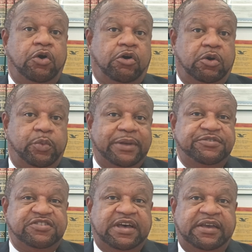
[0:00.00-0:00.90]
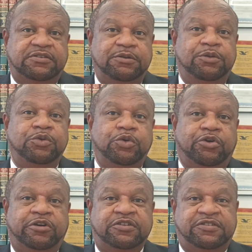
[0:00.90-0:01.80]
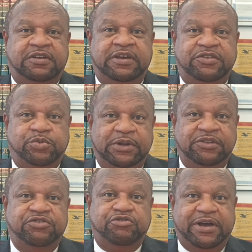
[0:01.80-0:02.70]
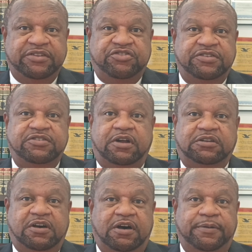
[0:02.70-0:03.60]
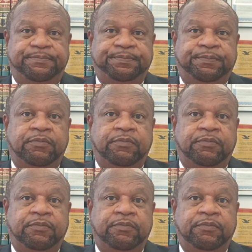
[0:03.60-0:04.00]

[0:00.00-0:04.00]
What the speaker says: Our website, NewYork'sCaseWinningsTrategies.com,